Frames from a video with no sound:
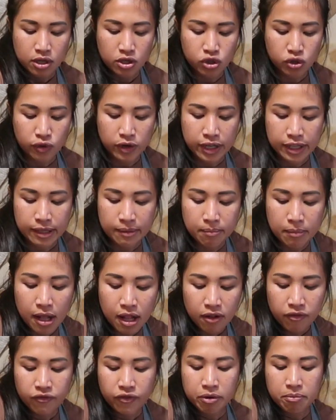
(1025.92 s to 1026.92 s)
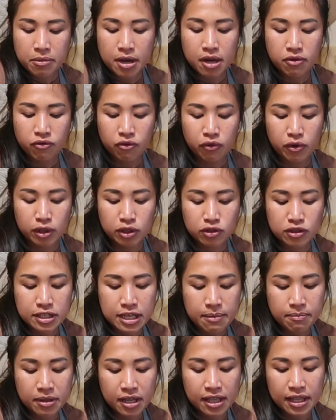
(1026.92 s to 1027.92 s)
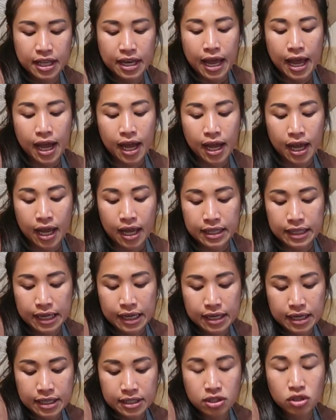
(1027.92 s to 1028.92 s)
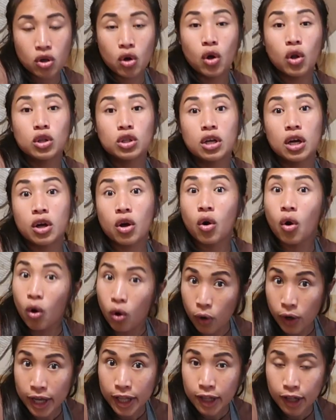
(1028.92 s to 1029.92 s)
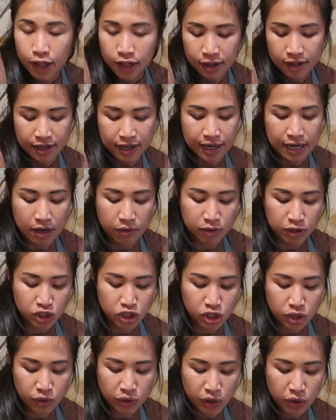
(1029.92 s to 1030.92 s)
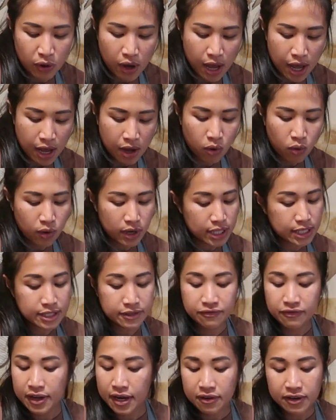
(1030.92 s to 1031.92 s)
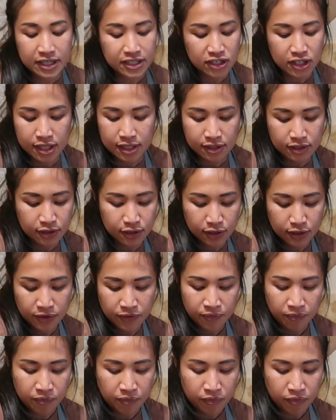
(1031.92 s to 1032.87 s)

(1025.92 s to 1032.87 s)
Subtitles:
During the bulk ferment, we will do something that is called a coil, and I will show you how. It's very gentle.